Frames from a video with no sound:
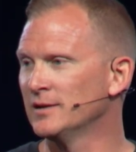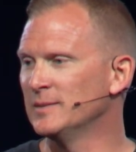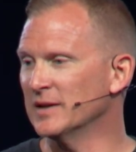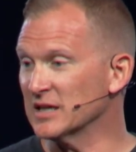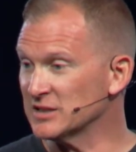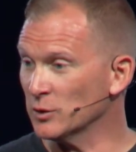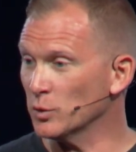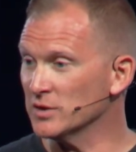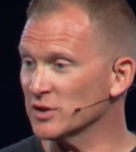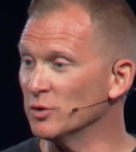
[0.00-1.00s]
Because it
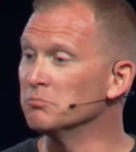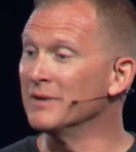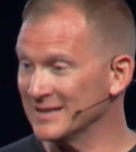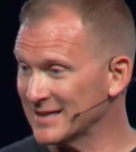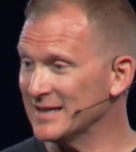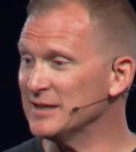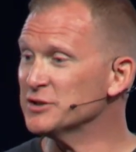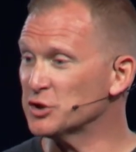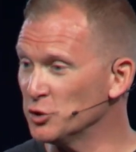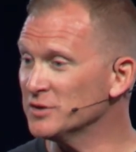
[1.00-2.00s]
was on Monday,
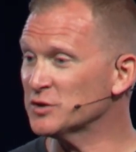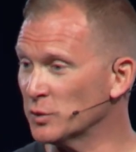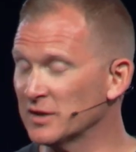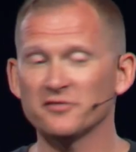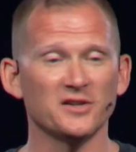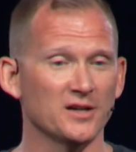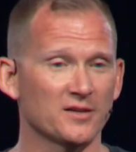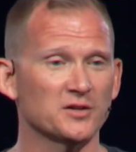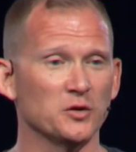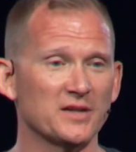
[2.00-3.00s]
June the
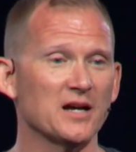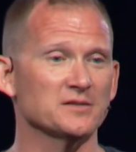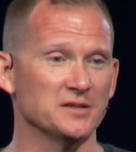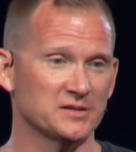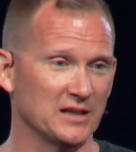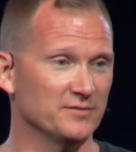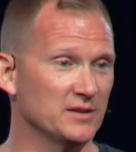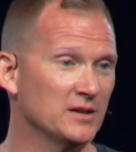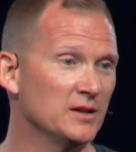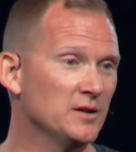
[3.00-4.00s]
25th,
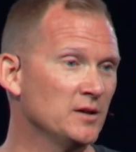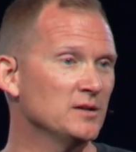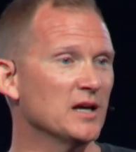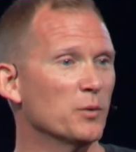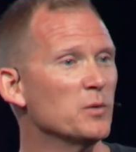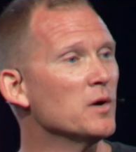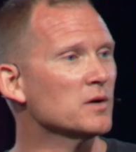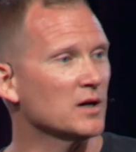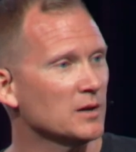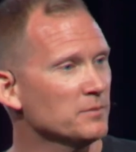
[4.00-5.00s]
2007, that we
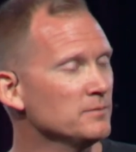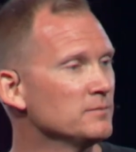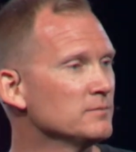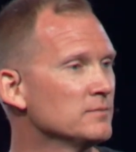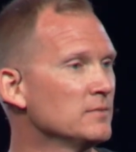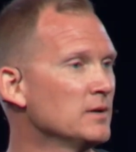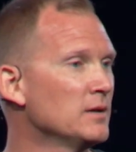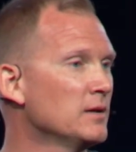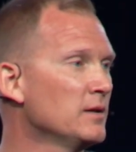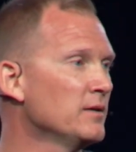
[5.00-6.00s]
woke up,
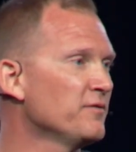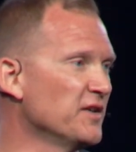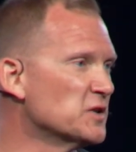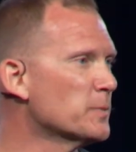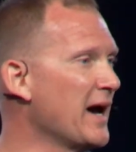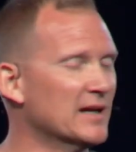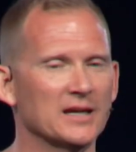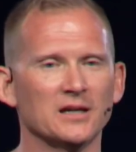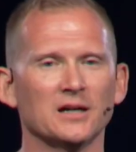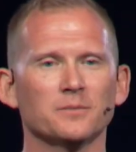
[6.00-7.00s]
finished
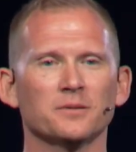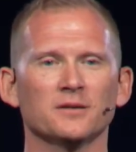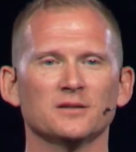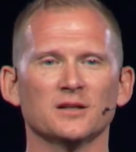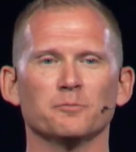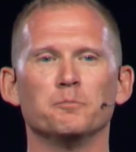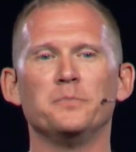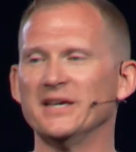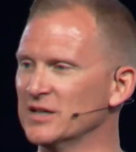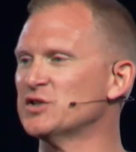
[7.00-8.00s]
packing up the
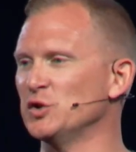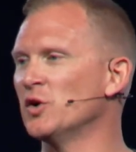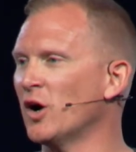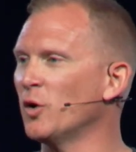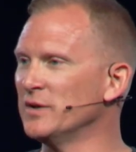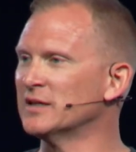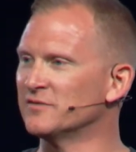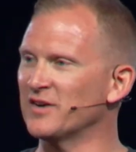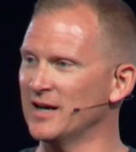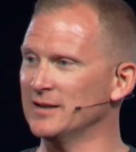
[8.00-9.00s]
biggest U Haul we
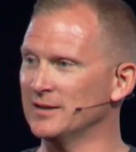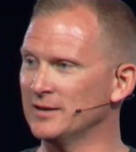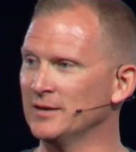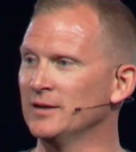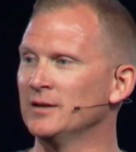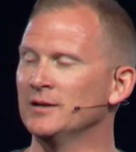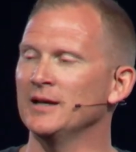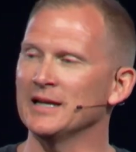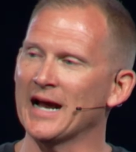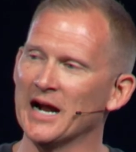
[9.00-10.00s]
could find
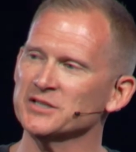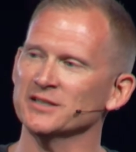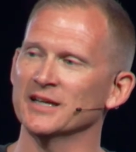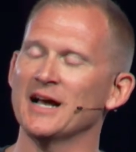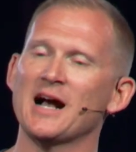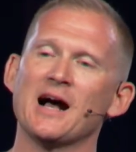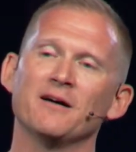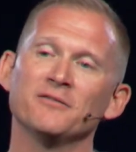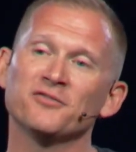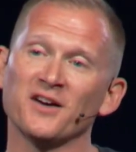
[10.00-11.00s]
and Ashley and
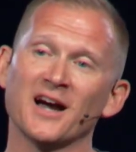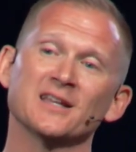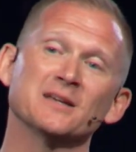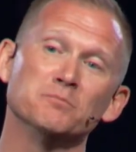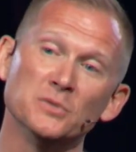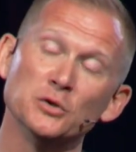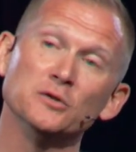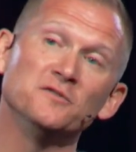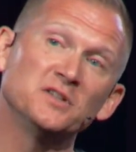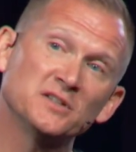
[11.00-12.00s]
I finally
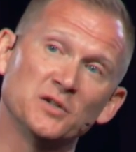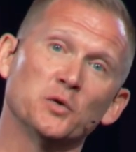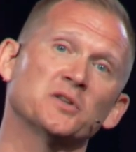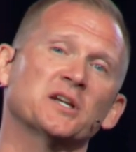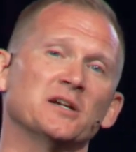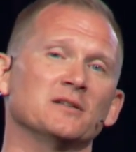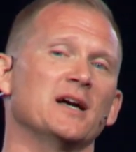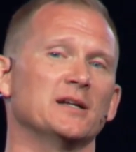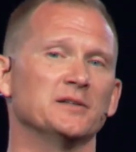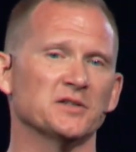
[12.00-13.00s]
moved to North
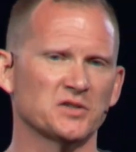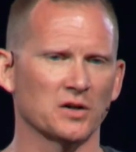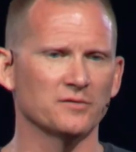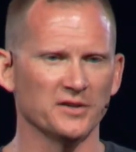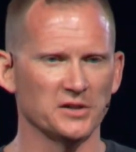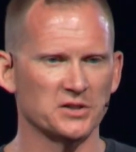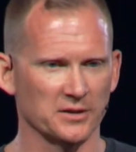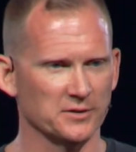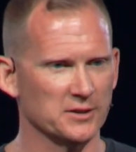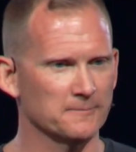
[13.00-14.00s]
Carolina to start Vintage
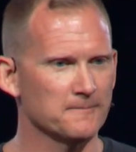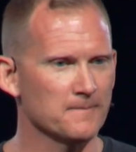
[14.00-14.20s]
Church.